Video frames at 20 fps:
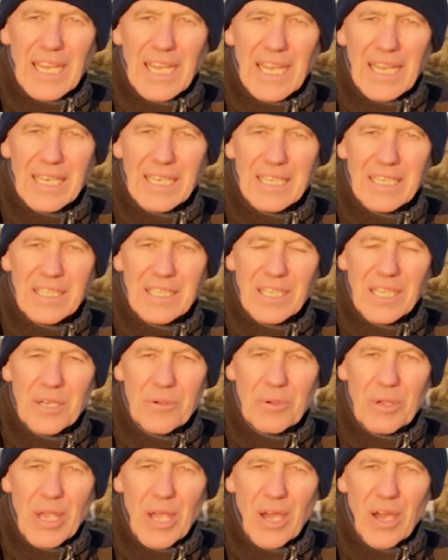And
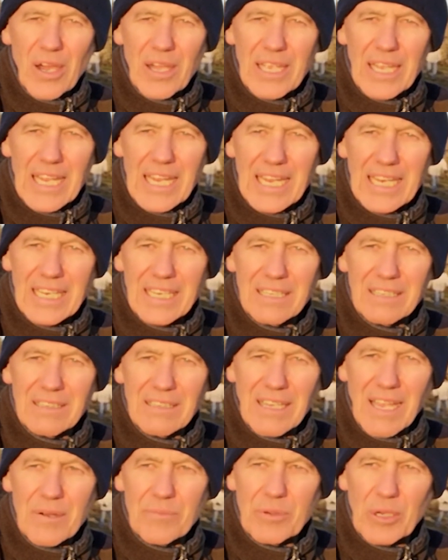here we are in
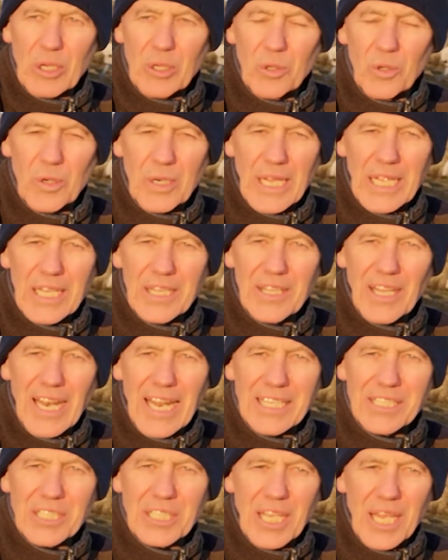Capricorn in the
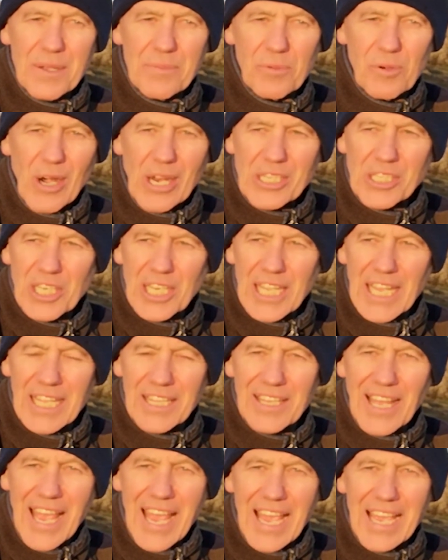landscape. We're actually
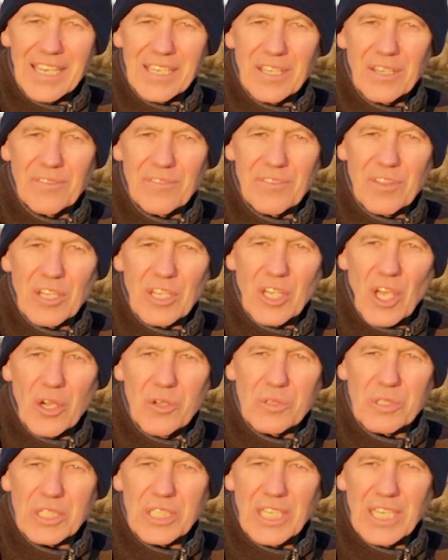in the head of the
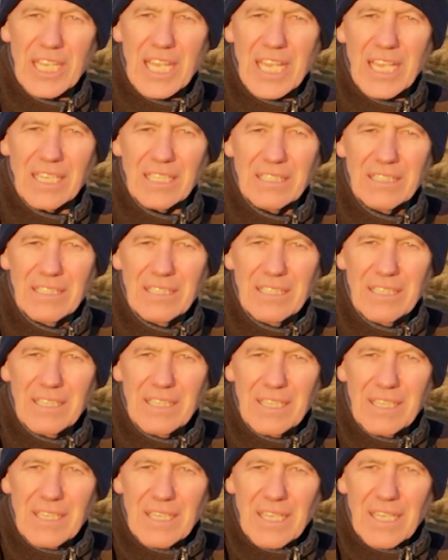goat here.
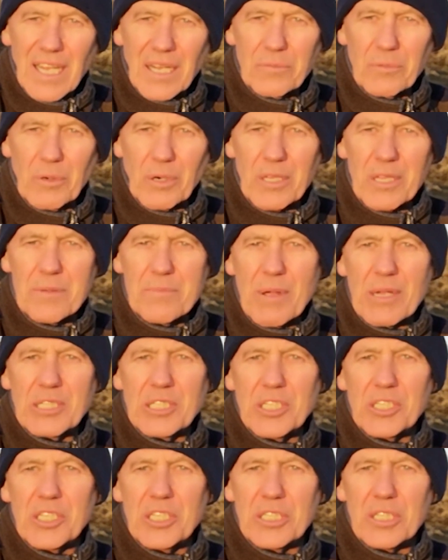And one of the
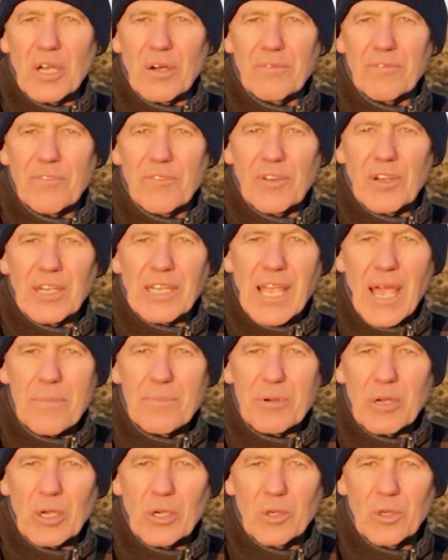messages of uh,
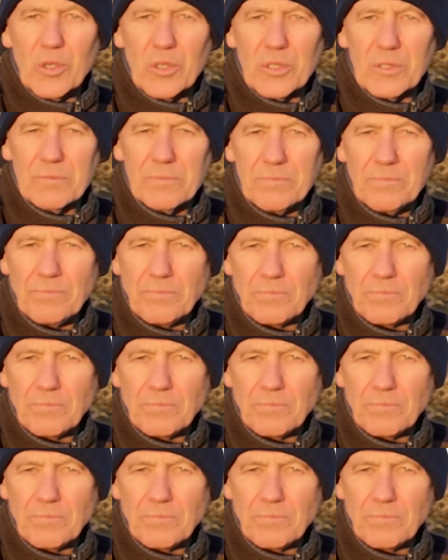Capricorn